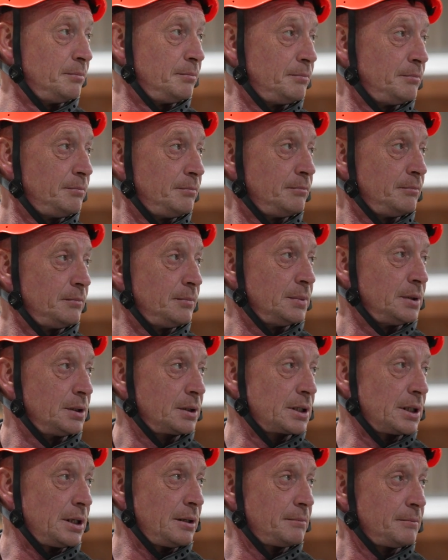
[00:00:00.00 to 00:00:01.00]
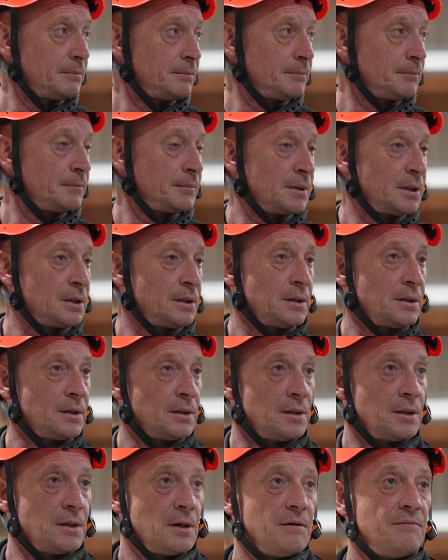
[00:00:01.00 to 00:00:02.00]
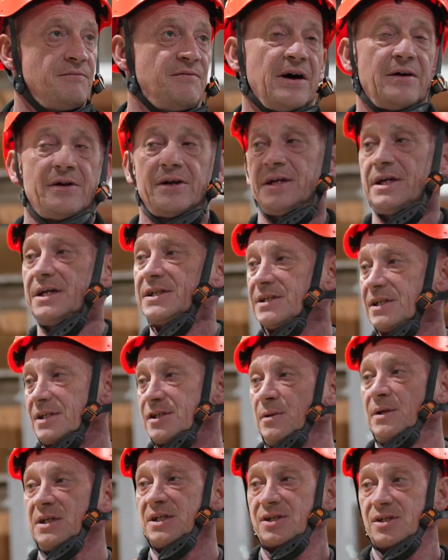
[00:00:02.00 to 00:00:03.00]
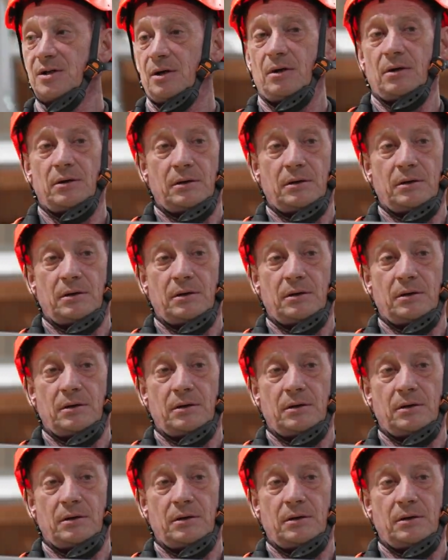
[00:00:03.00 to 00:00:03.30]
By doing that, it gave us more hands-on approach. You could